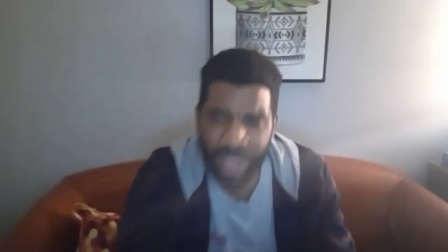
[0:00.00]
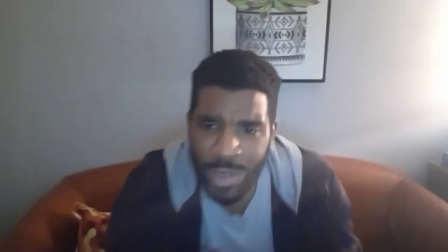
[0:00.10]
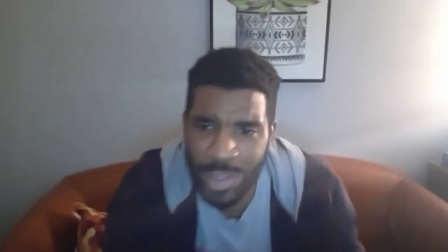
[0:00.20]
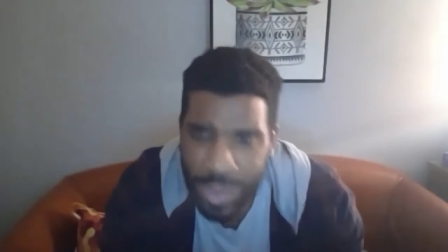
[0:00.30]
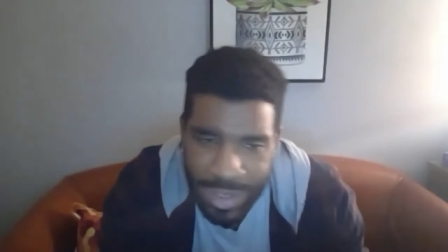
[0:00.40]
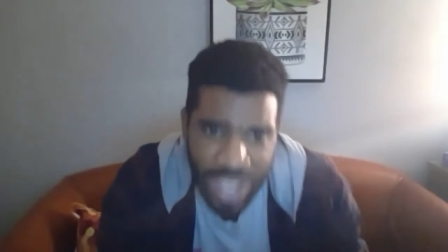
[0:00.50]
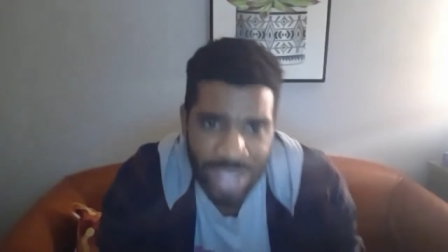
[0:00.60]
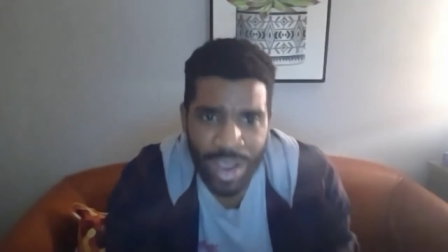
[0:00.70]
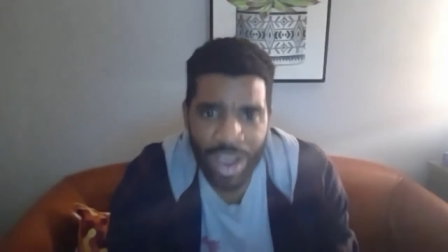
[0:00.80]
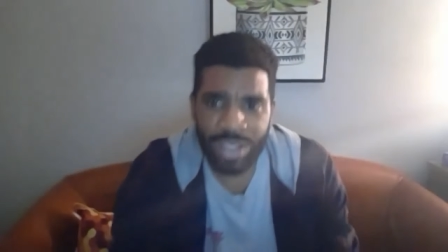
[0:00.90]
No, you
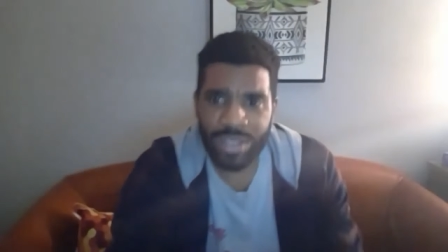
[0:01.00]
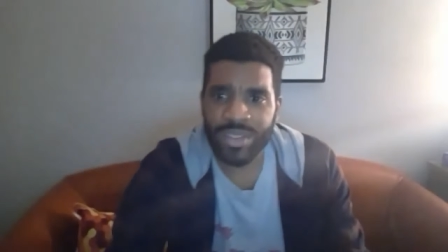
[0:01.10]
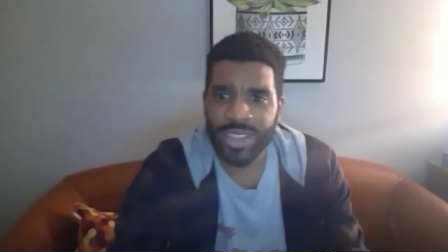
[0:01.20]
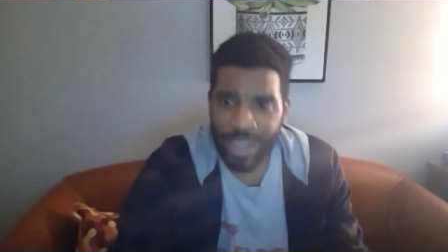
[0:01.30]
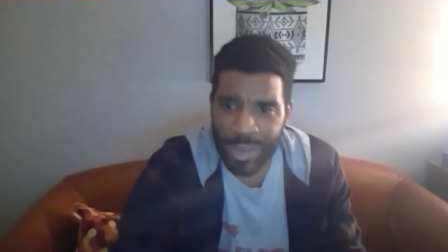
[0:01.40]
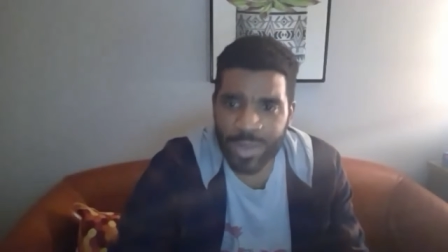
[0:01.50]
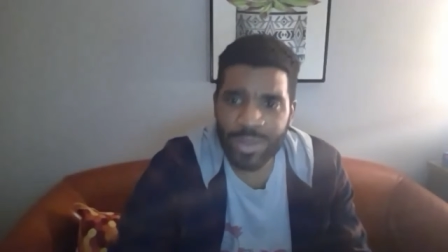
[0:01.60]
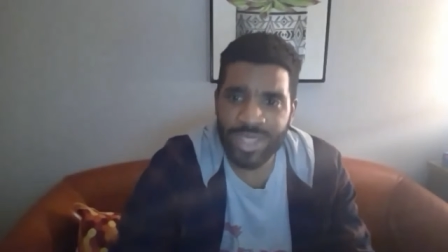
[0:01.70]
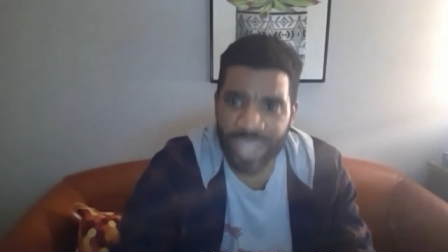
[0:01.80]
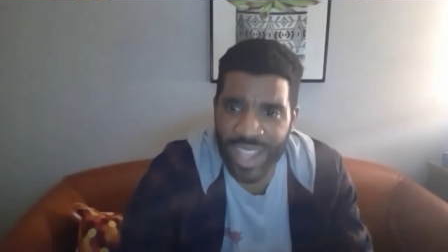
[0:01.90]
said thoughts. You
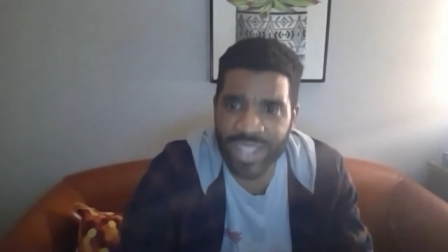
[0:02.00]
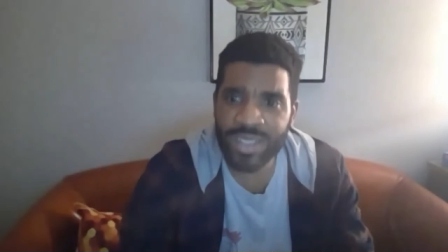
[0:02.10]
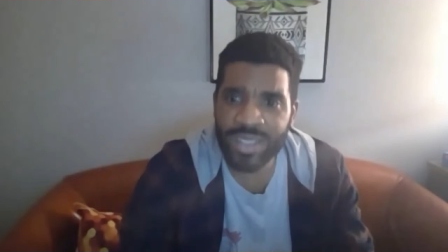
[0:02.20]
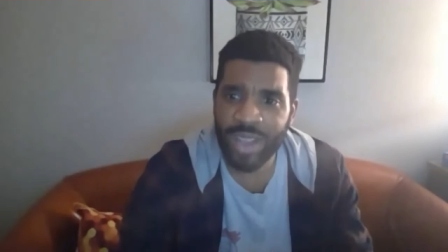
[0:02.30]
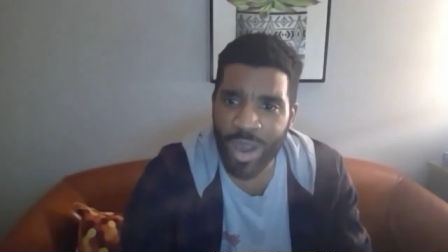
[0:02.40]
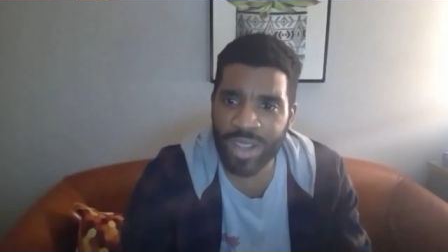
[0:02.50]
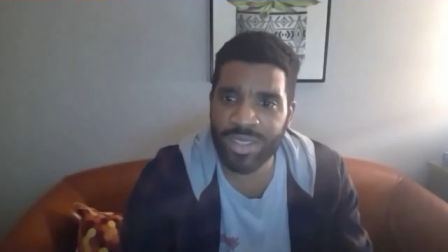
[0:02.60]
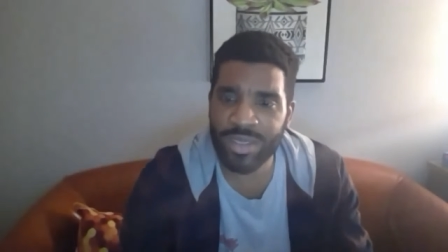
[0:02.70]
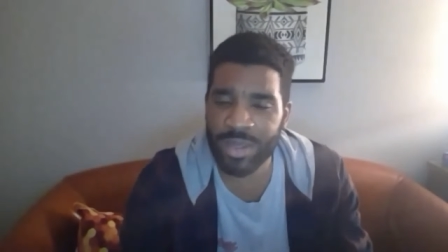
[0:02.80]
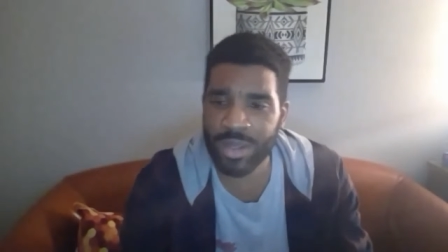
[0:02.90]
said thought.